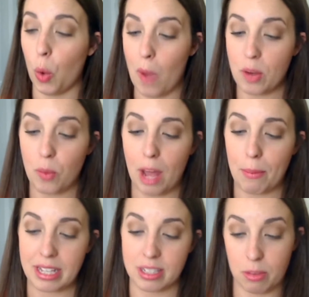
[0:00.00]
Wet n Wild
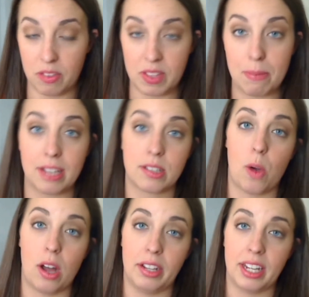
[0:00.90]
makes some of the best
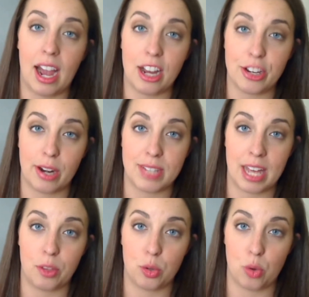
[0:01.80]
quality eyeshadows
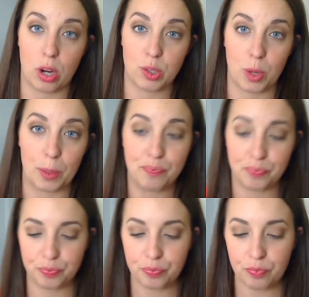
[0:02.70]
at the drugstore.
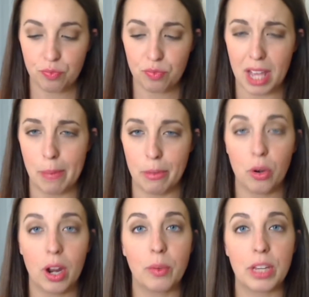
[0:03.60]
And
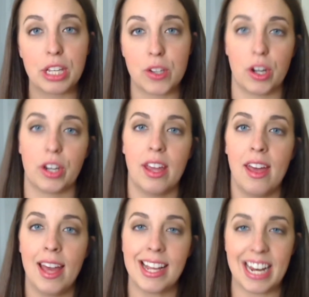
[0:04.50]
before I really started
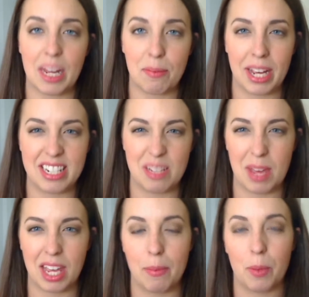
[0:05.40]
getting big into
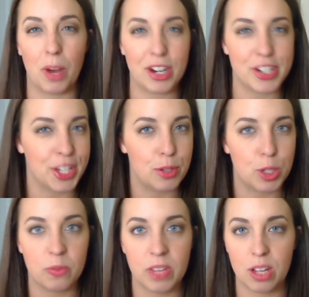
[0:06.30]
makeup and watching
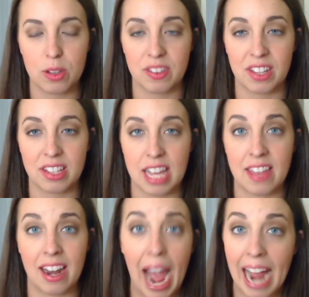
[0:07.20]
YouTube videos and things like
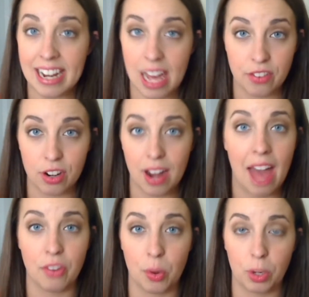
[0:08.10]
that, I never
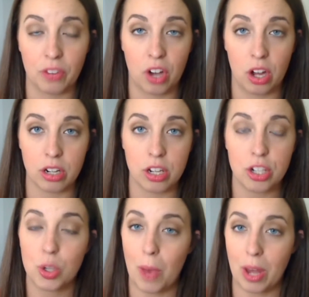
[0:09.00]
ever would have gone
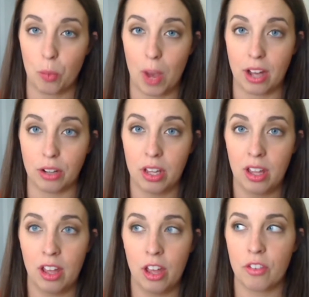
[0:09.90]
to Wet n Wild
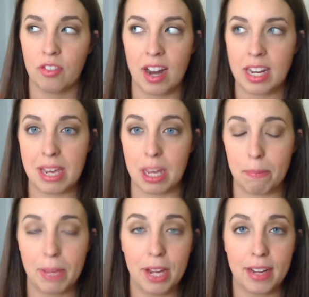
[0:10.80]
for any
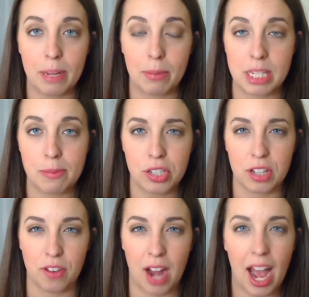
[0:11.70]
makeup period, but
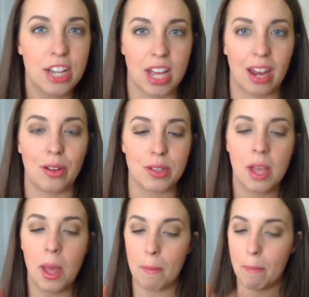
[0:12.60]
especially for eyeshadows.
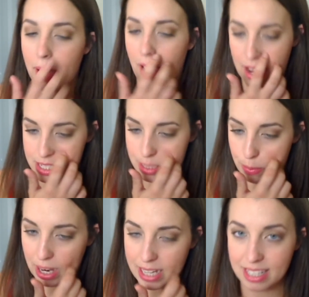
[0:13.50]
But
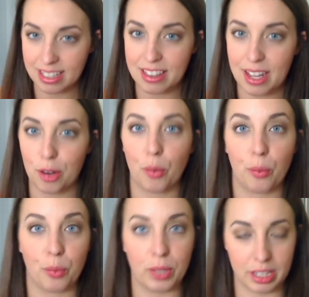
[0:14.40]
surprisingly, they're
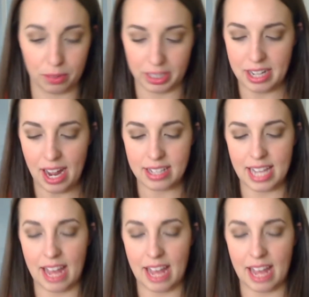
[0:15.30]
really, really nice.